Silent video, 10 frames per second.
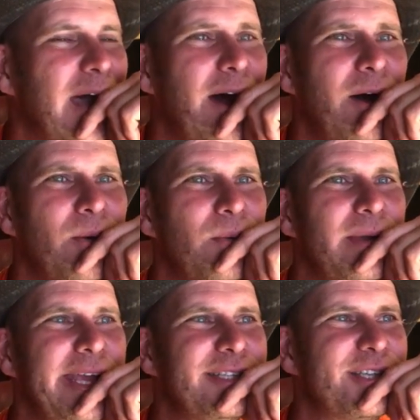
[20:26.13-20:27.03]
oh,
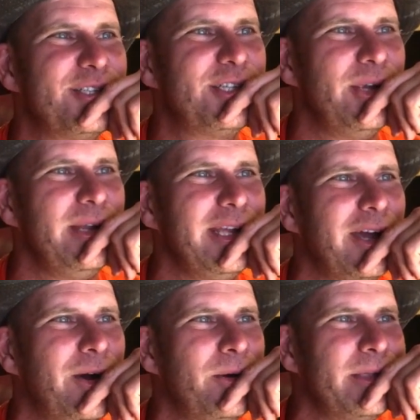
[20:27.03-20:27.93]
it's a shooting
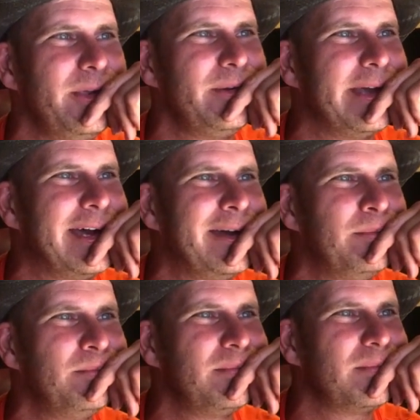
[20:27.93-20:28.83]
hole, you
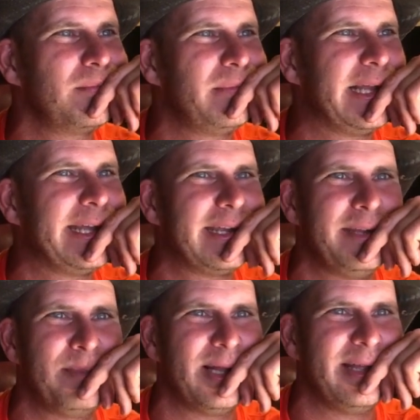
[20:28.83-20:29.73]
dumb
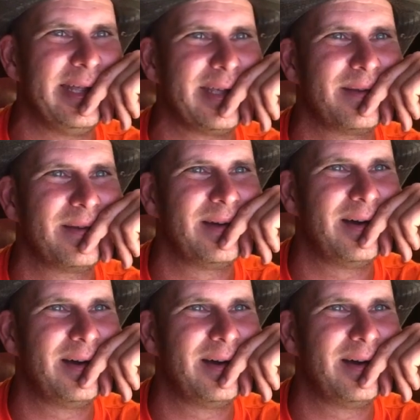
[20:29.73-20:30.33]
blankety blank.